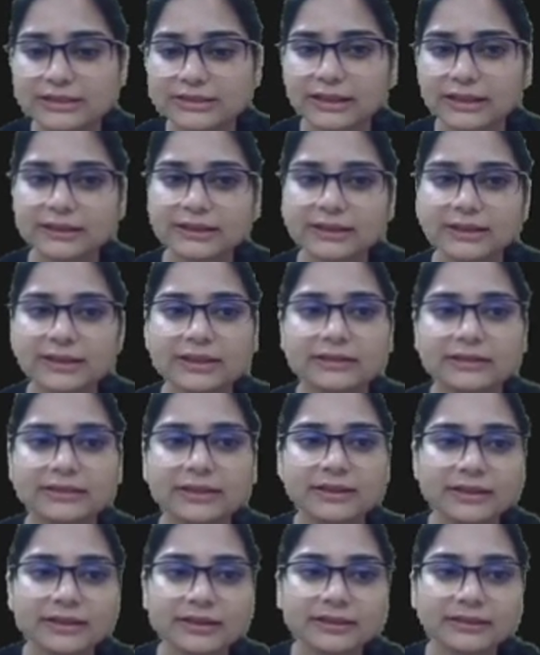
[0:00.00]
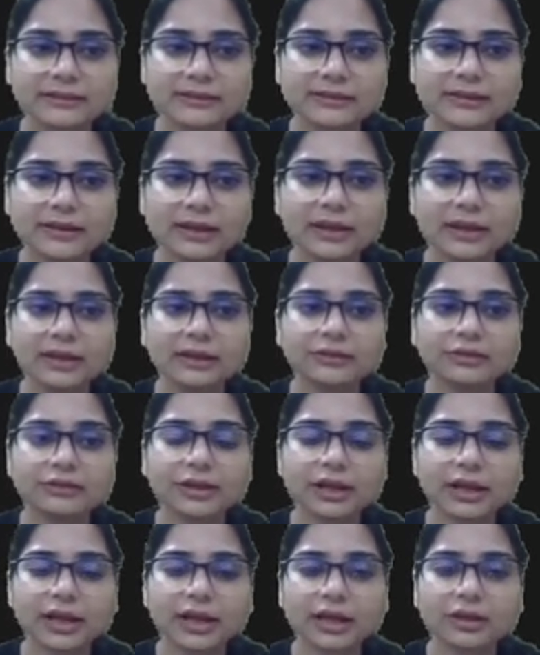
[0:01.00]
is that condition? They are saying
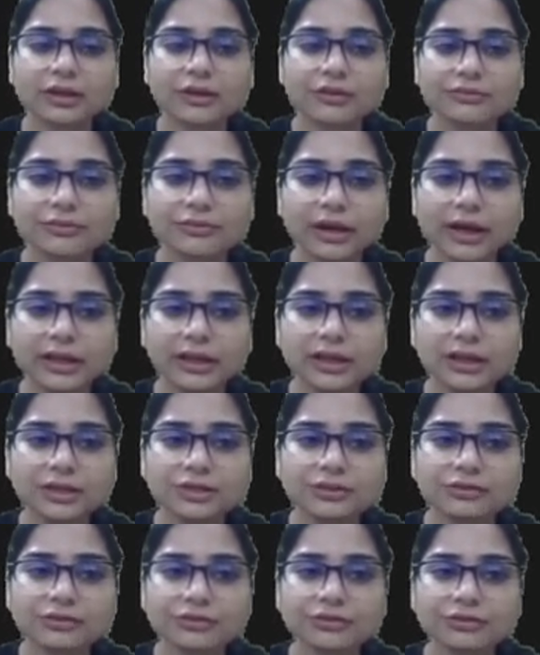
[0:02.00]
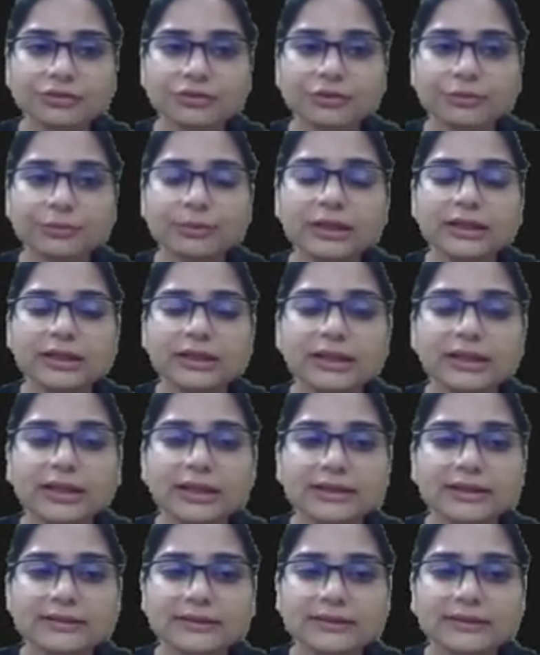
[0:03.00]
your a of I should be
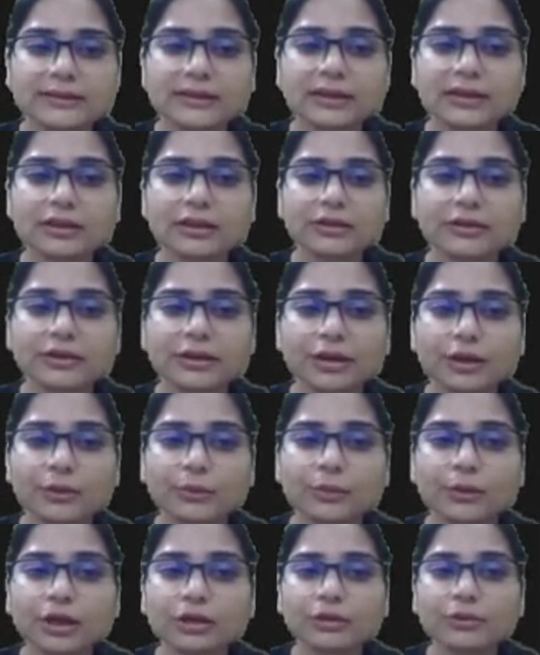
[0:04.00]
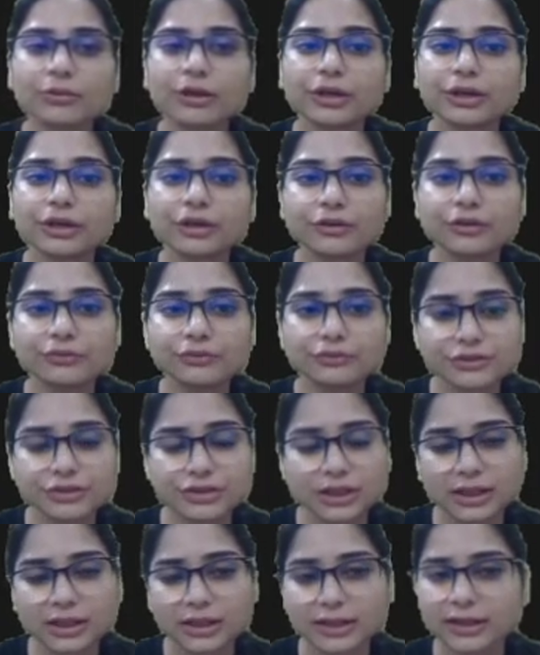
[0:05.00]
less than or equal to a of
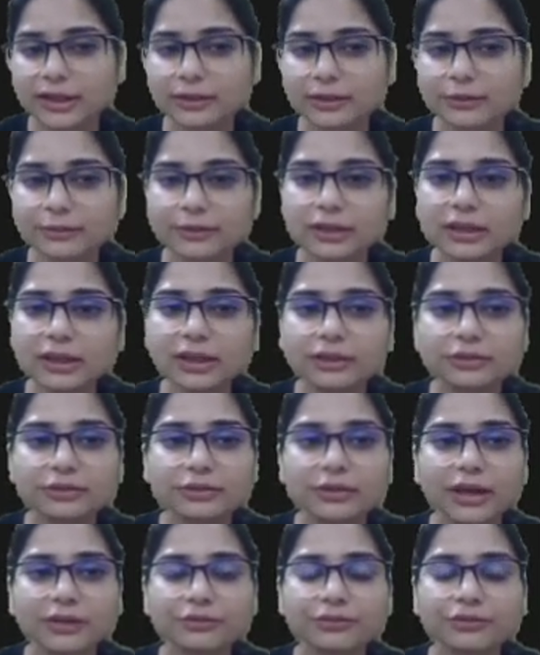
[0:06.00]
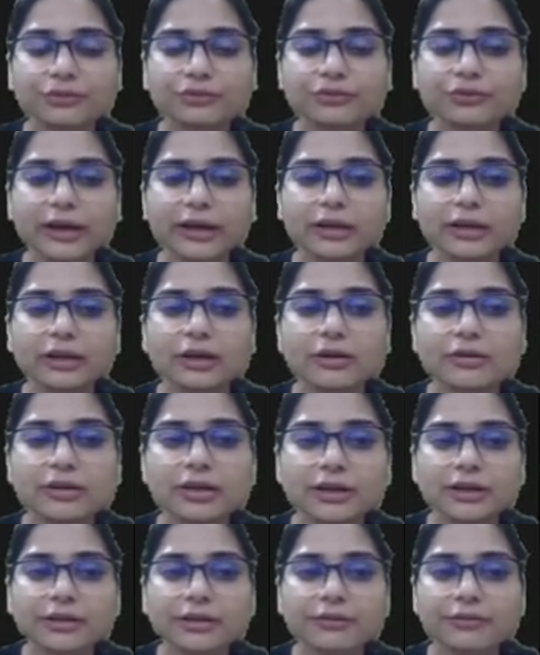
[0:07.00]
j. Then only you have to find out
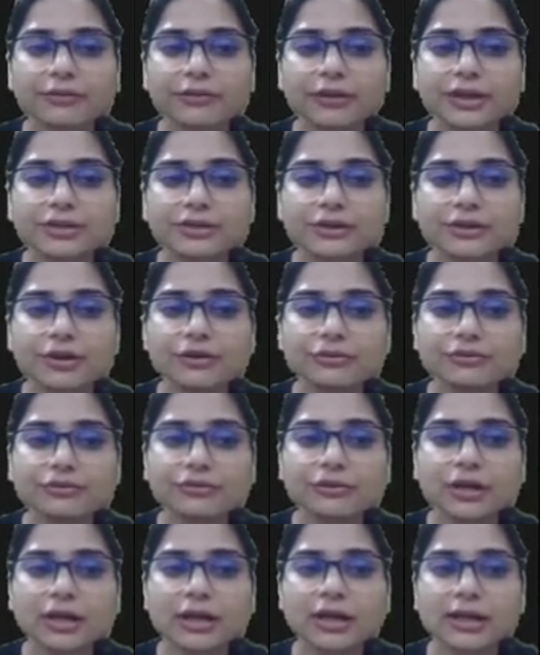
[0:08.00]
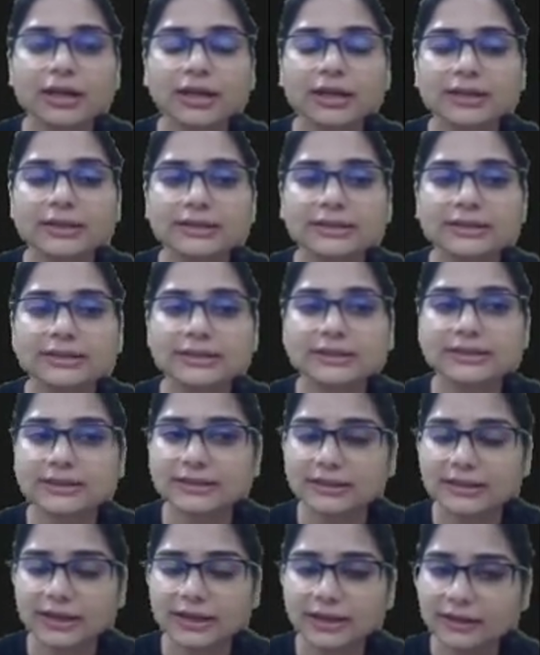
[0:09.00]
the difference of
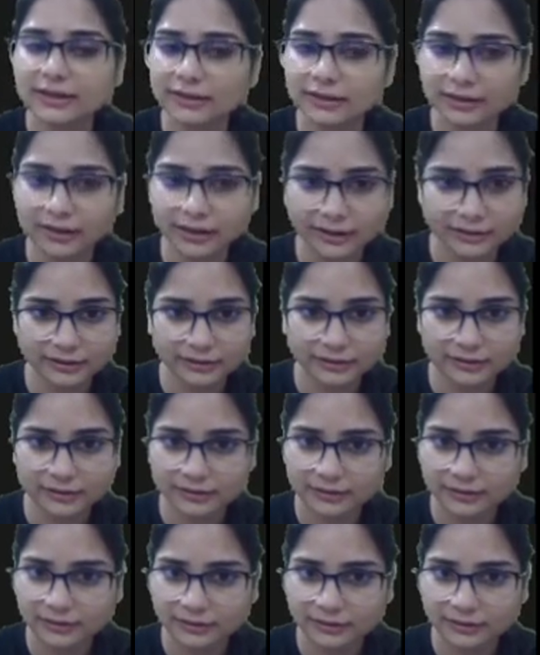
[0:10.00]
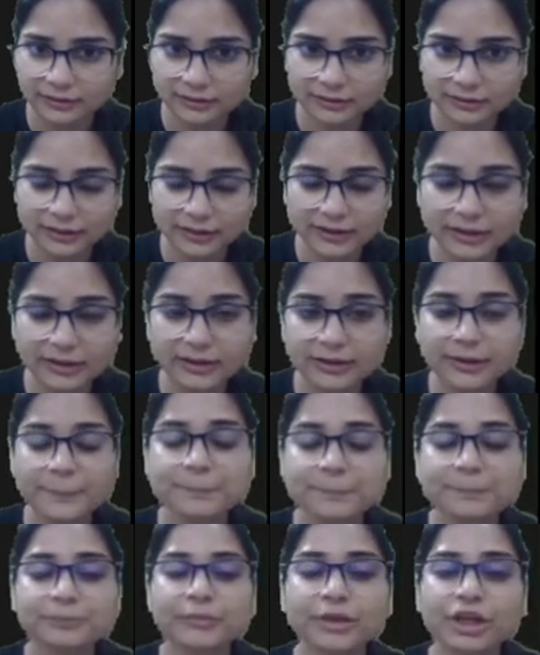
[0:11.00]
j and I. Correct?
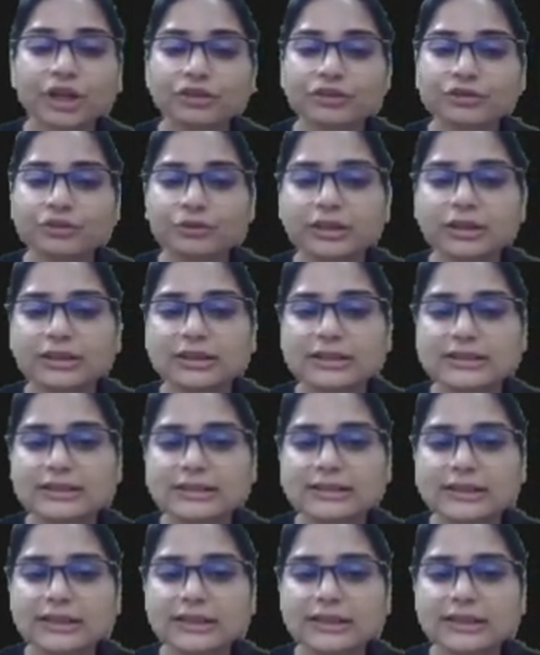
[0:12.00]
So in this